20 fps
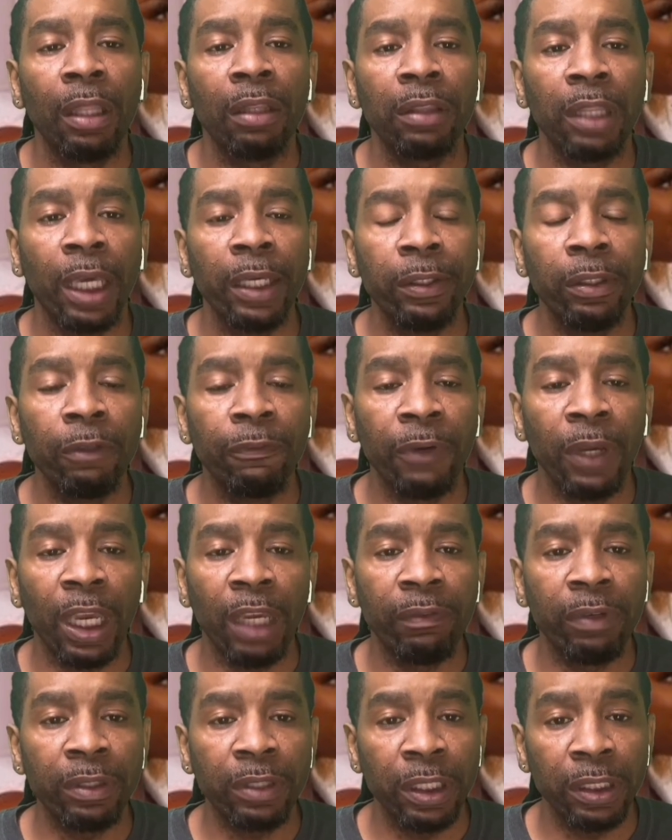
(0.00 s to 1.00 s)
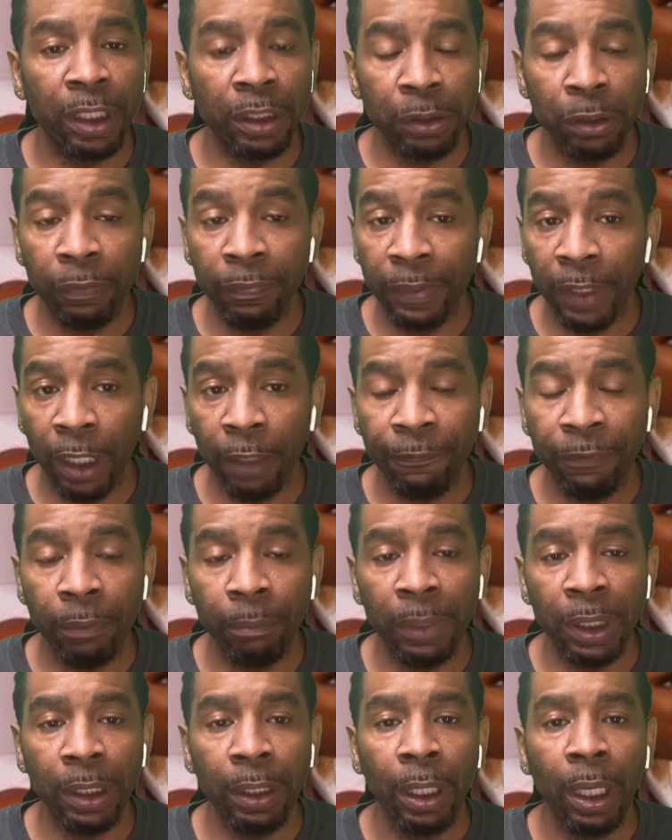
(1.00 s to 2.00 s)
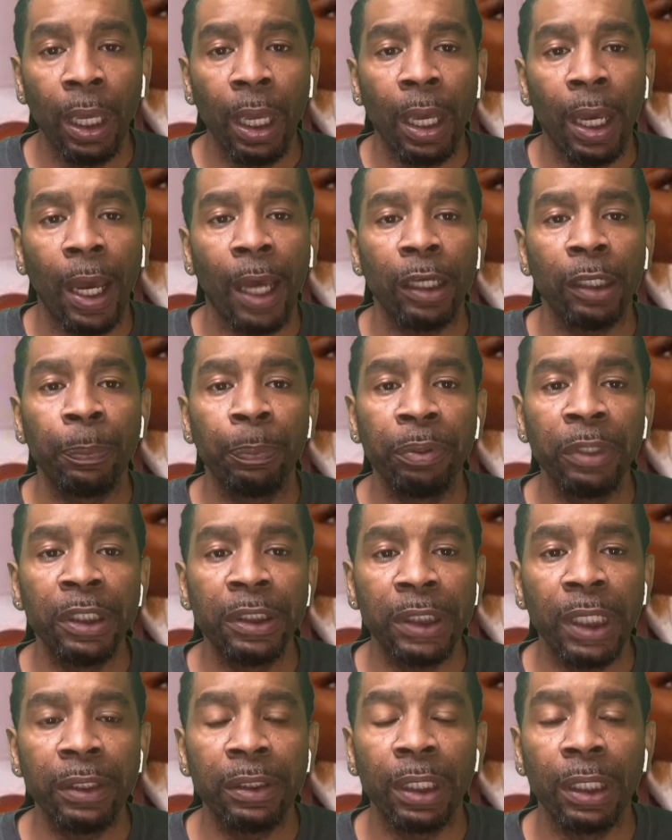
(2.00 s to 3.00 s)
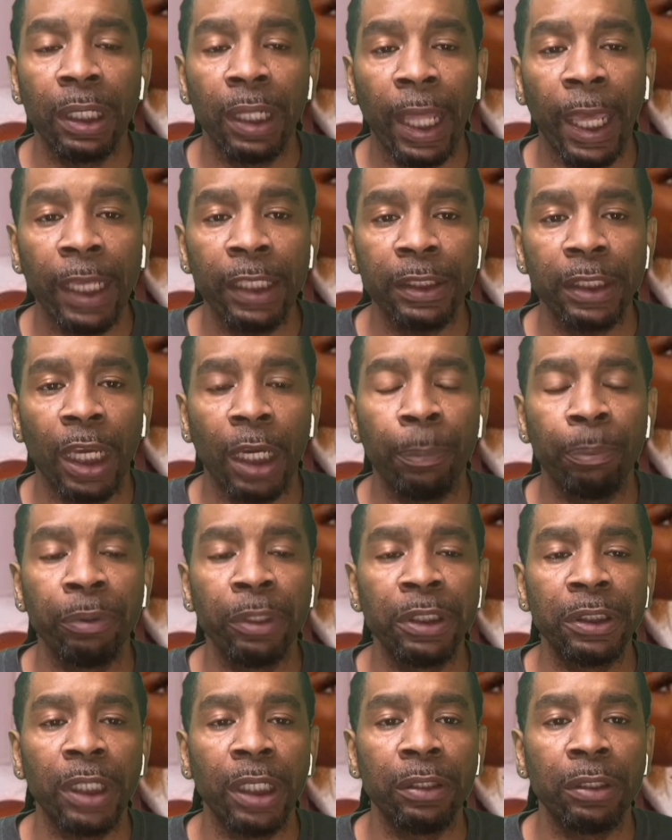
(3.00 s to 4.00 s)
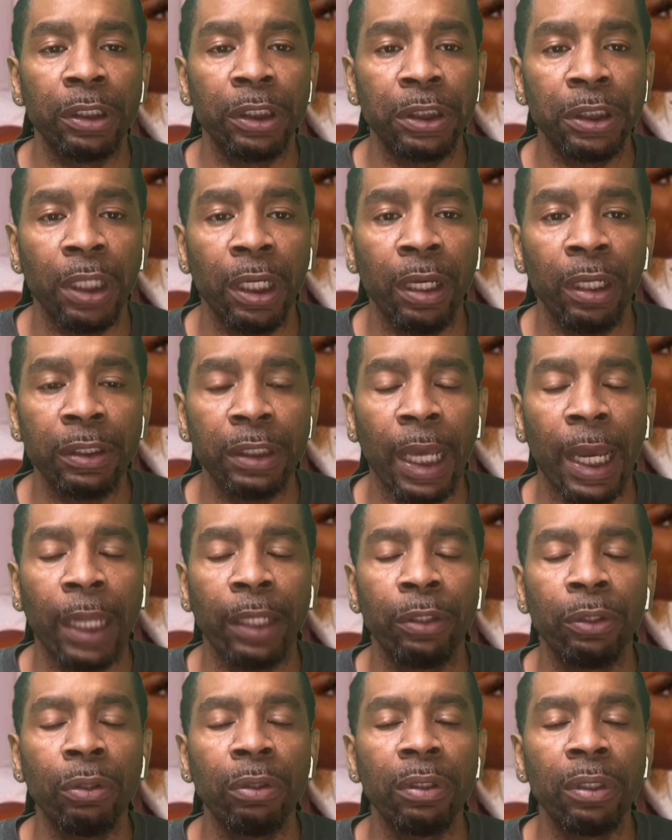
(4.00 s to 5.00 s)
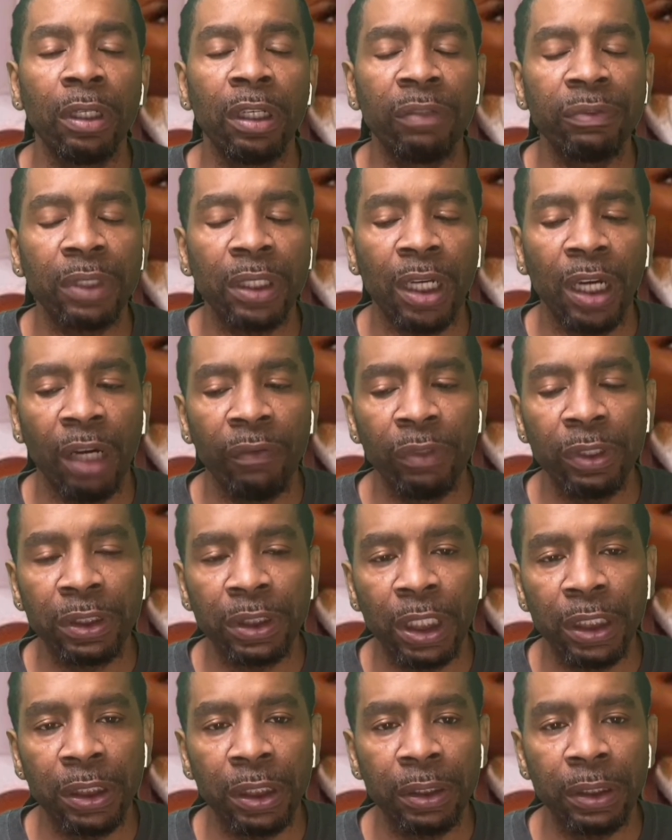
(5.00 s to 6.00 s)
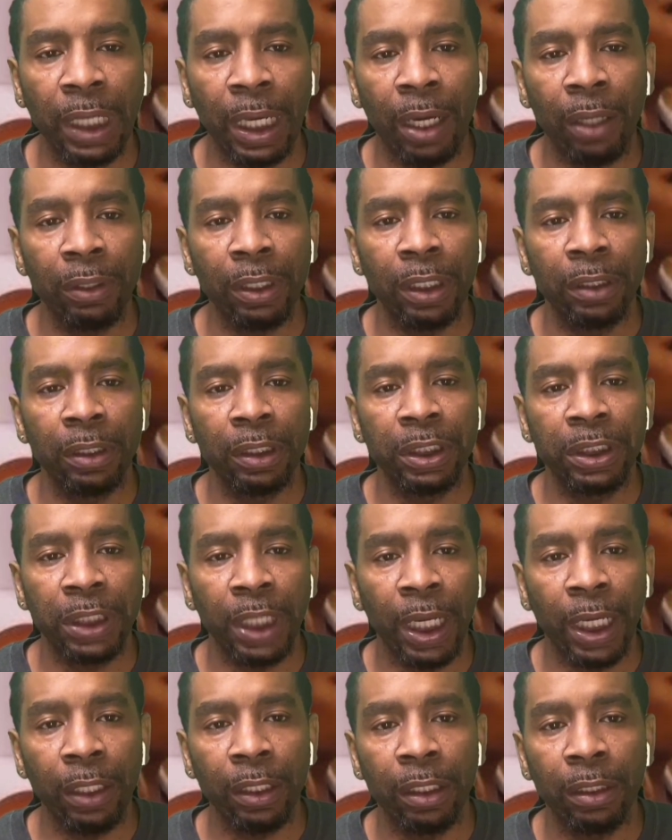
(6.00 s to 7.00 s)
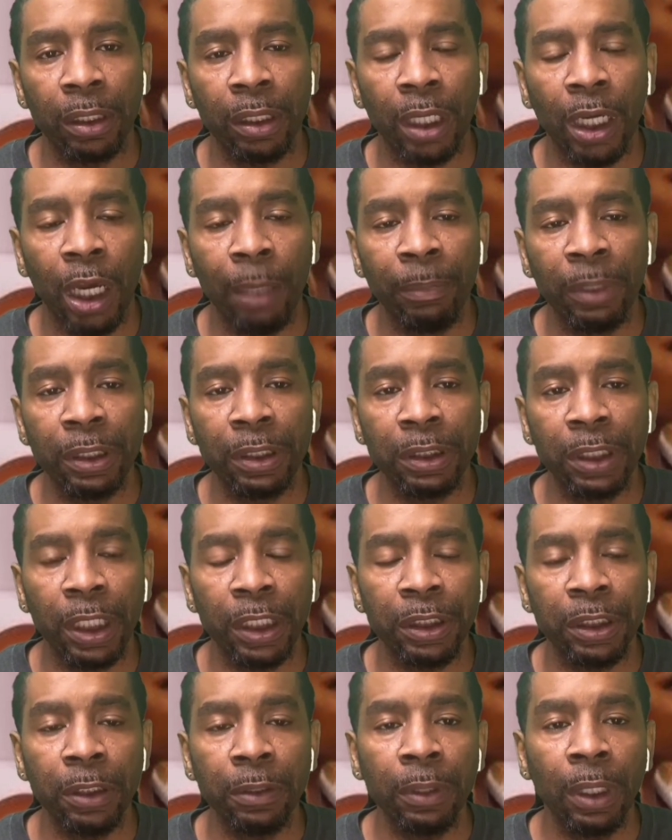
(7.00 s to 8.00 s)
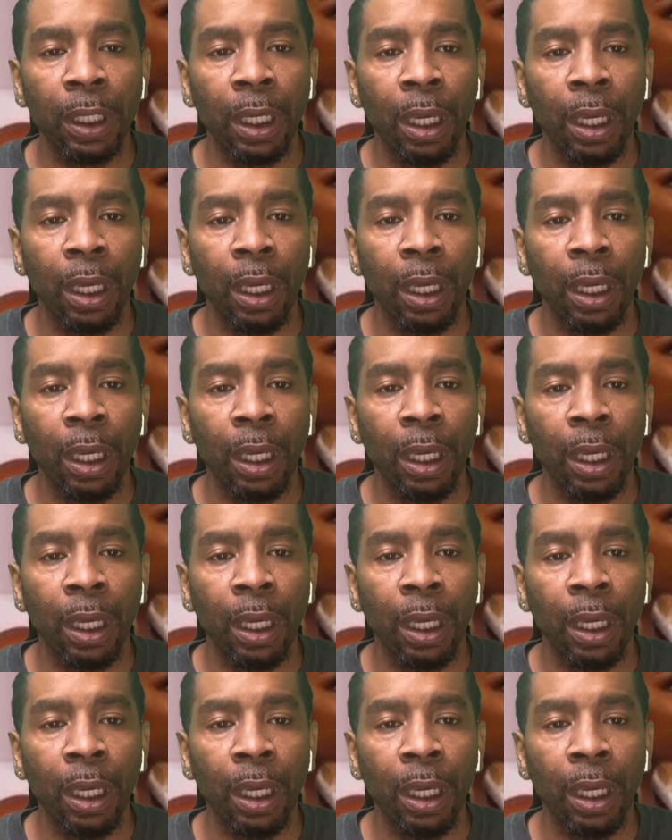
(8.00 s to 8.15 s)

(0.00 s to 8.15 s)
Thank you for everything that you've done for me. I appreciate the likes. I appreciate the shares. I do love the conversation down in the chat, in the comment section.